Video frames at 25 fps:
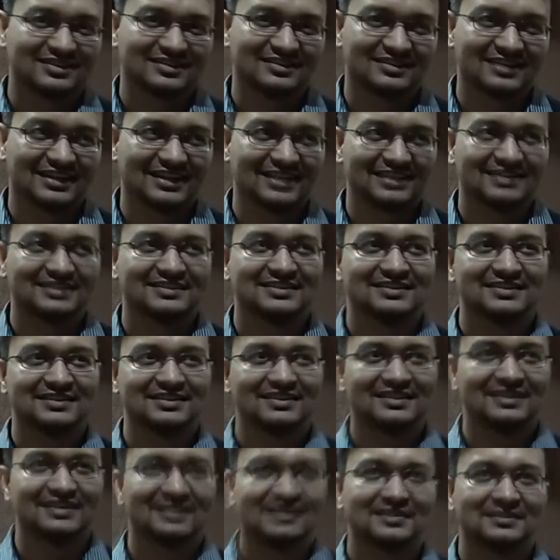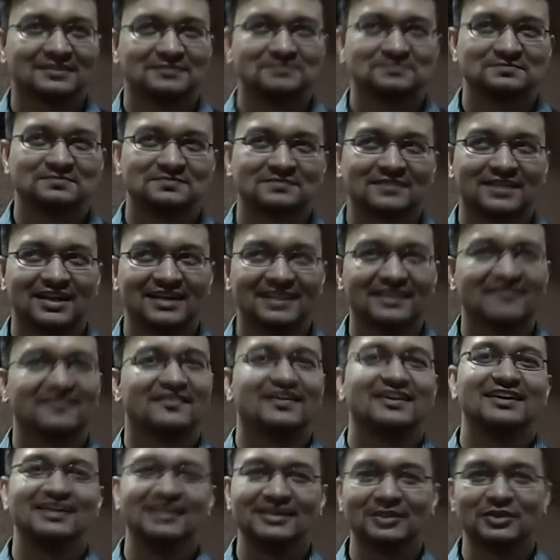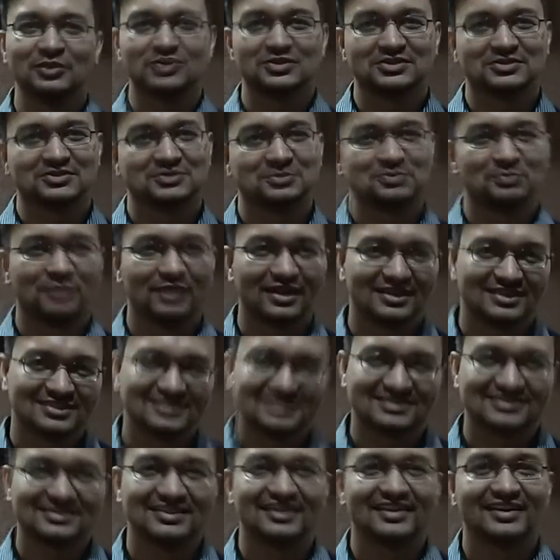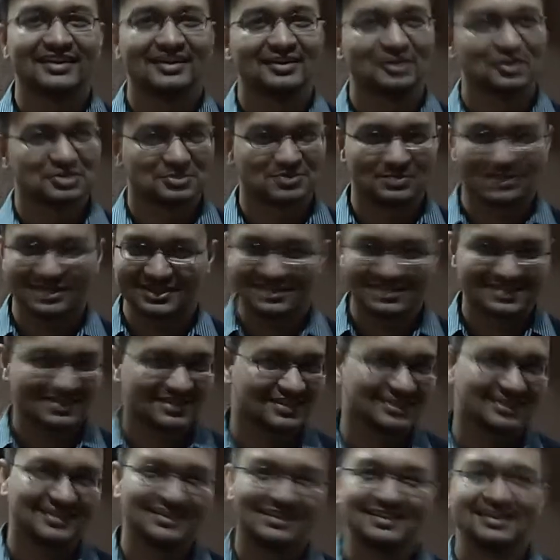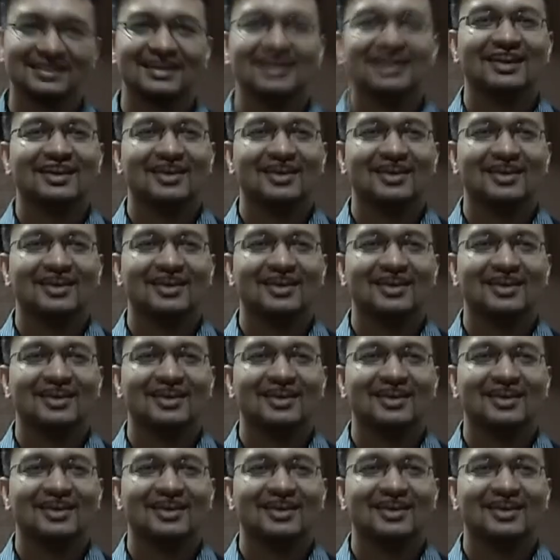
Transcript: like uh, defend your smart grid or smart city